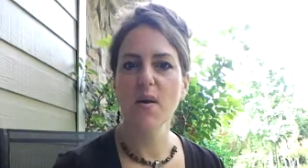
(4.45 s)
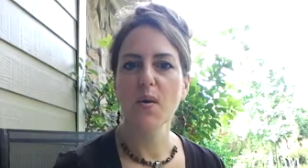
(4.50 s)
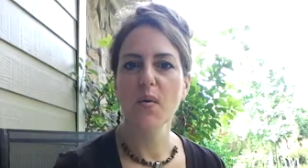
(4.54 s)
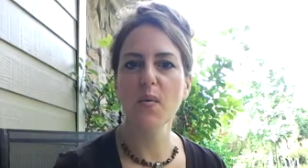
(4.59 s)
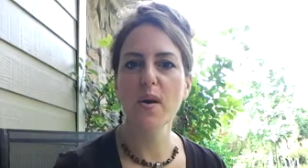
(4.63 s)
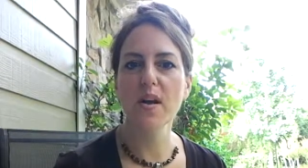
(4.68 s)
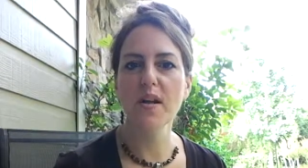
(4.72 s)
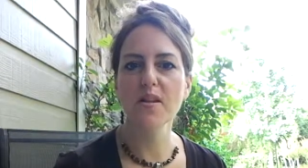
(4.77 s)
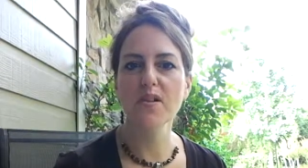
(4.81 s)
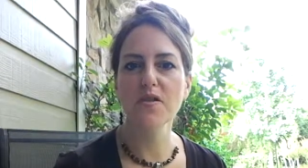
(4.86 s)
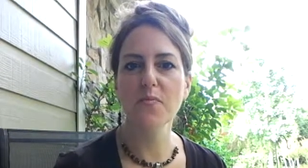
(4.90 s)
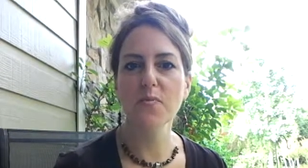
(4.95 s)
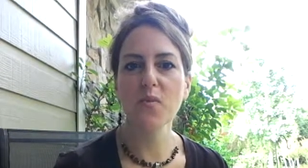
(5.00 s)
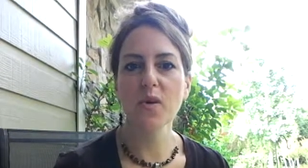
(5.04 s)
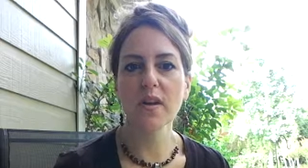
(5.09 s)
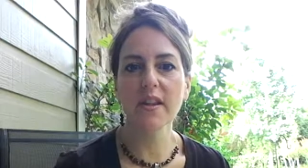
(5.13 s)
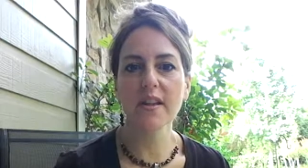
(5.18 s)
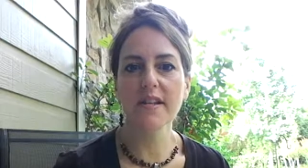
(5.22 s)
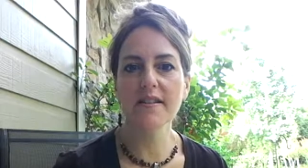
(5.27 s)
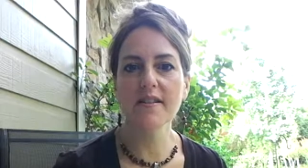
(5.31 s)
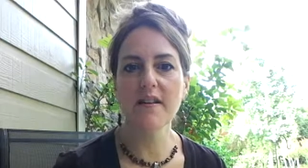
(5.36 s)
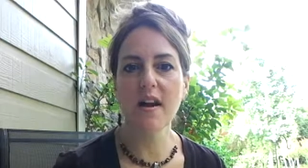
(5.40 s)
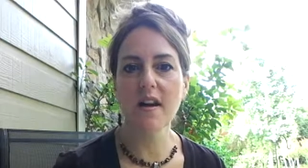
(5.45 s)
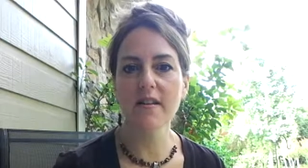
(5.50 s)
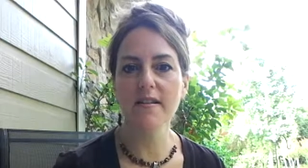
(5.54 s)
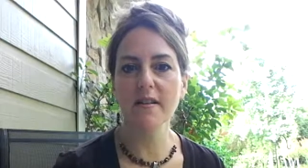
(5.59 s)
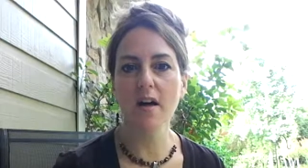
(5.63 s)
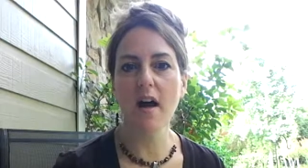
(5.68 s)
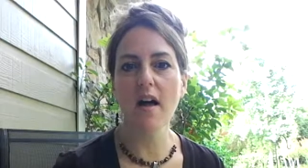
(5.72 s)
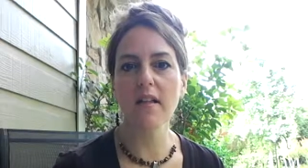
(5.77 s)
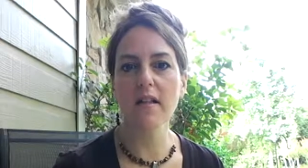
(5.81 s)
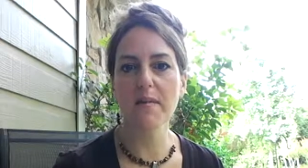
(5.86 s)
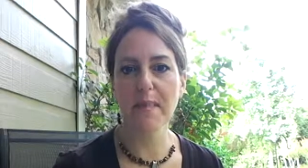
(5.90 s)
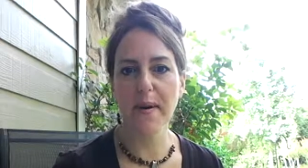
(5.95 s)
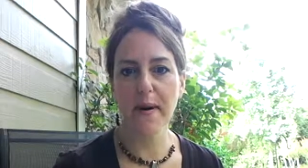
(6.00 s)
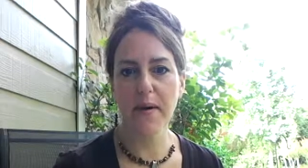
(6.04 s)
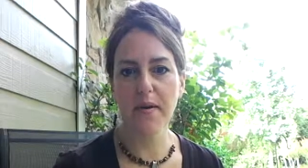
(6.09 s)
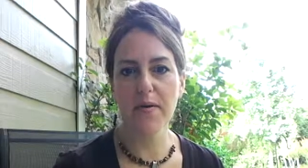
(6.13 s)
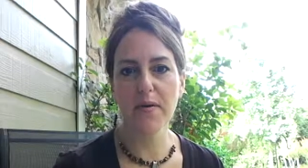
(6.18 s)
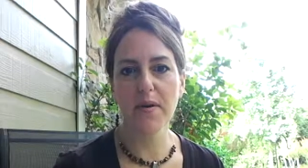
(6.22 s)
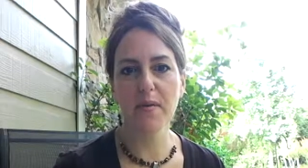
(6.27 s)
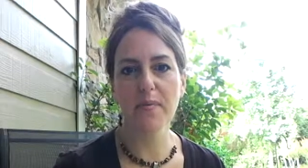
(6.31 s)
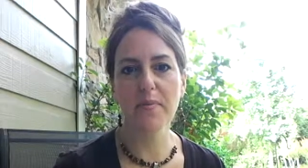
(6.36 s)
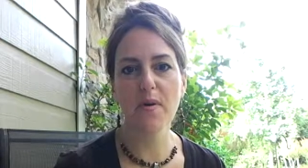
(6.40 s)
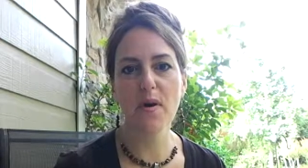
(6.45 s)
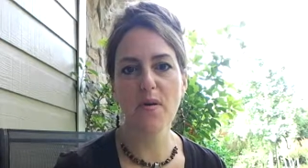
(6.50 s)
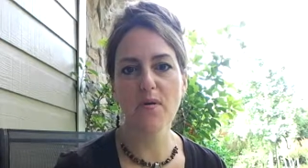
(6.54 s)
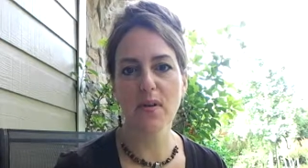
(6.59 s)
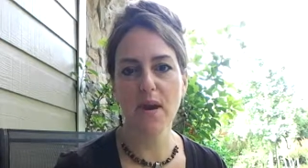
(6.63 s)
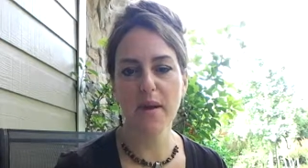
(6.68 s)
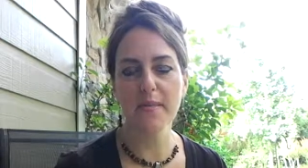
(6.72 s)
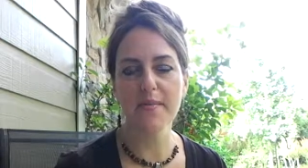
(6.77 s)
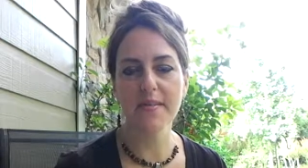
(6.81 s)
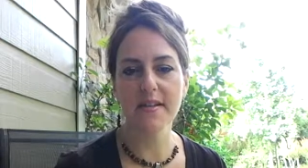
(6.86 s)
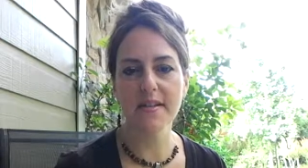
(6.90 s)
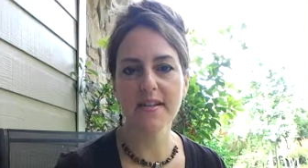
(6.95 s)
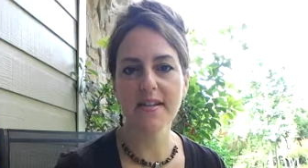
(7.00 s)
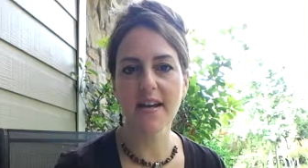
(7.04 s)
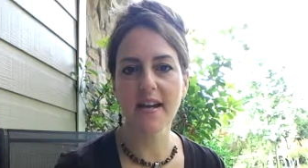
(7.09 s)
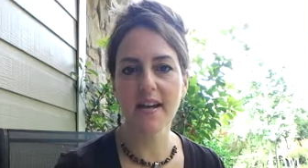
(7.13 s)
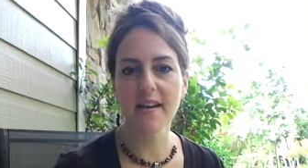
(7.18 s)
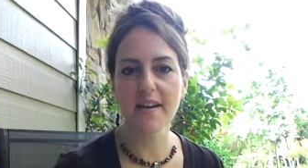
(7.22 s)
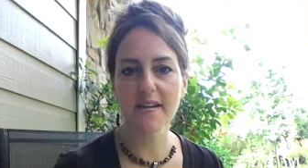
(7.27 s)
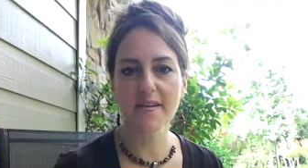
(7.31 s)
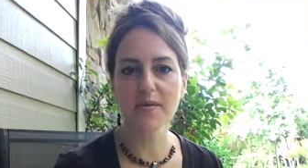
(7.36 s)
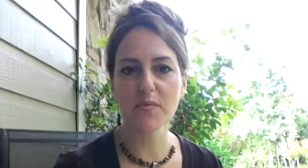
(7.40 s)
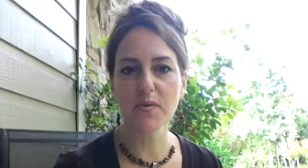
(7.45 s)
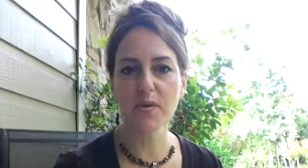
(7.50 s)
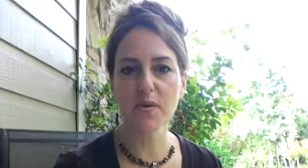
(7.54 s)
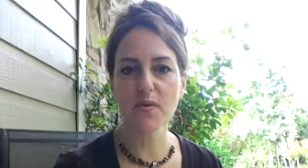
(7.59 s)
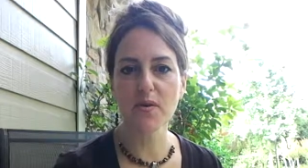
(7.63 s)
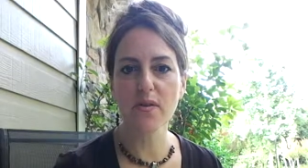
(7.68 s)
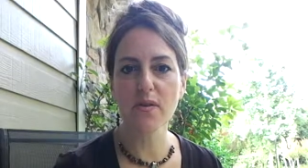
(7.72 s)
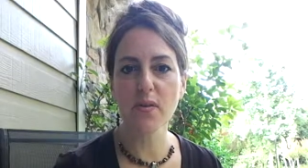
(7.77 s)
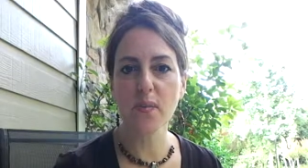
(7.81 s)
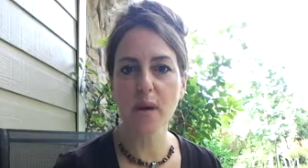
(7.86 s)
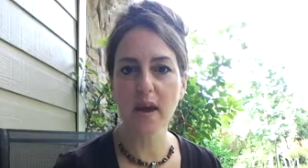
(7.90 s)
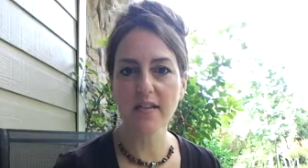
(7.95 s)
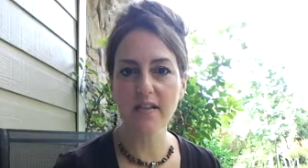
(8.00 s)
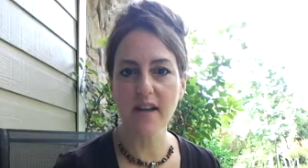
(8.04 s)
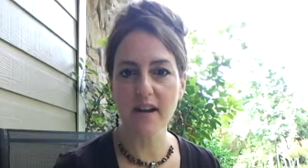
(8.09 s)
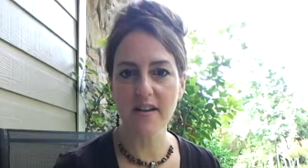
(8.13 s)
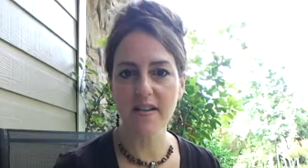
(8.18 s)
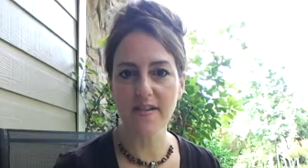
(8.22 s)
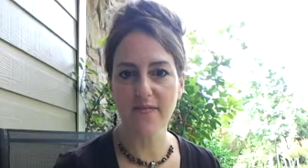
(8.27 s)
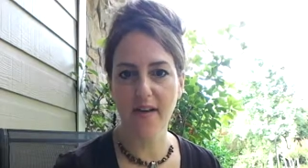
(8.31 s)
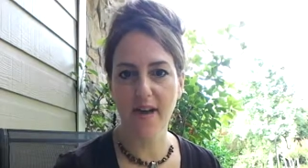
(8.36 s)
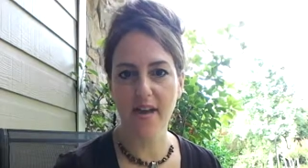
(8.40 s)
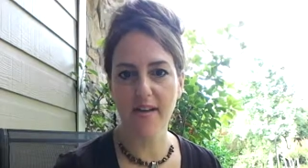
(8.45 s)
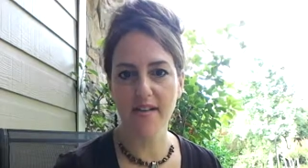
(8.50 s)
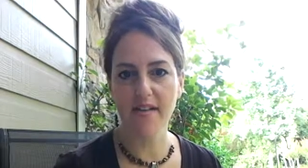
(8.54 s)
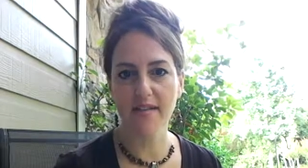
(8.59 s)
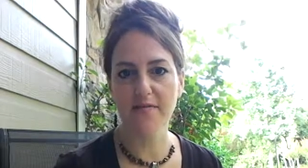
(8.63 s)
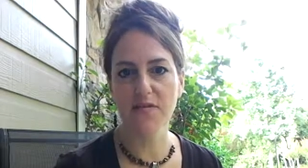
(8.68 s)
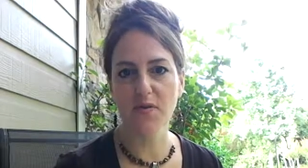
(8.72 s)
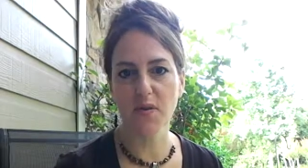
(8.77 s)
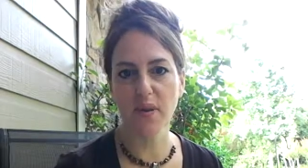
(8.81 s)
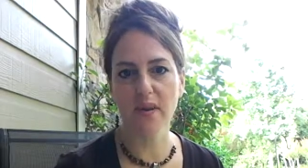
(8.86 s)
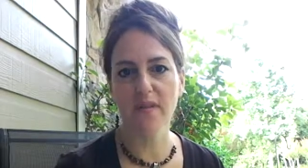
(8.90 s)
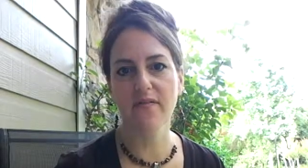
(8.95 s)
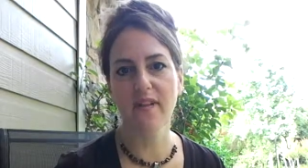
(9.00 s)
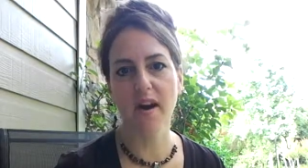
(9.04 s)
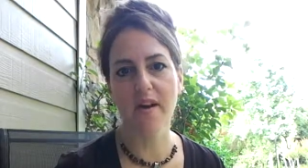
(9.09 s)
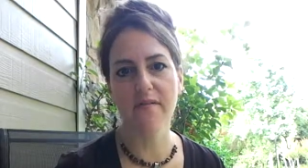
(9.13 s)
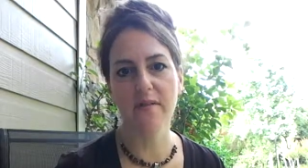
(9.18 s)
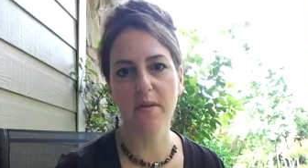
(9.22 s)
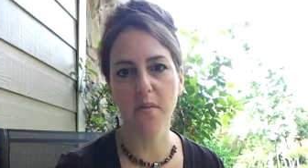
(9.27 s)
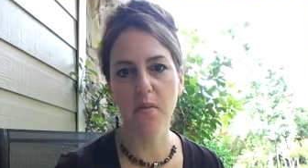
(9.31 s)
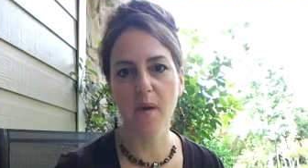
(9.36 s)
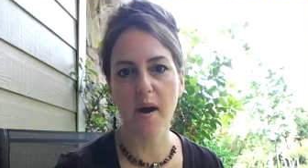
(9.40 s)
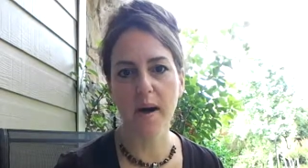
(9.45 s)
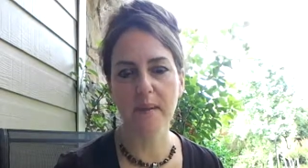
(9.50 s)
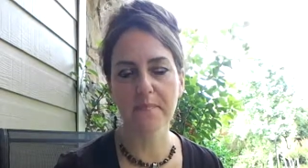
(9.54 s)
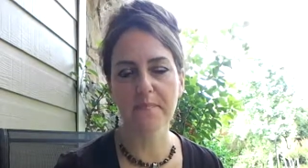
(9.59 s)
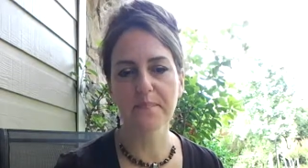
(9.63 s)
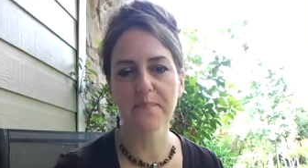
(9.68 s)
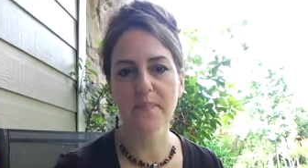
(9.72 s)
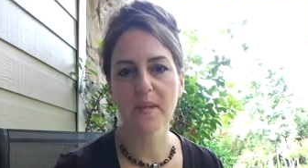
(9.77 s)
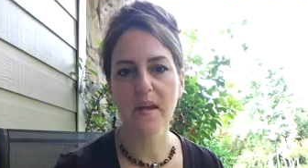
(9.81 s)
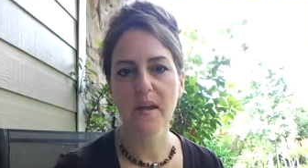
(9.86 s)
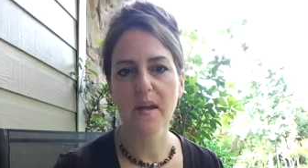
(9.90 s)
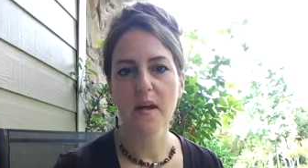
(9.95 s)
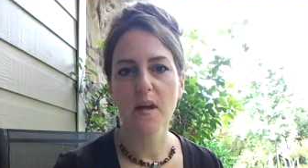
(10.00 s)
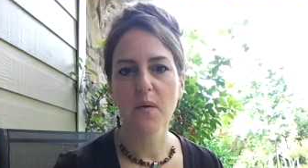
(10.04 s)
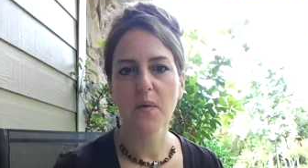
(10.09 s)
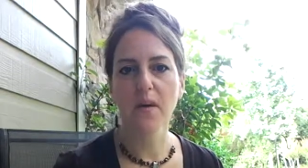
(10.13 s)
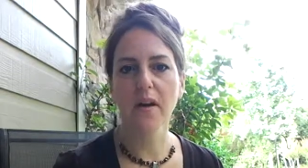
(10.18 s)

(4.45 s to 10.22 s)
which really talks all about your program details when you're in the weight loss phase of doing 5-in-1.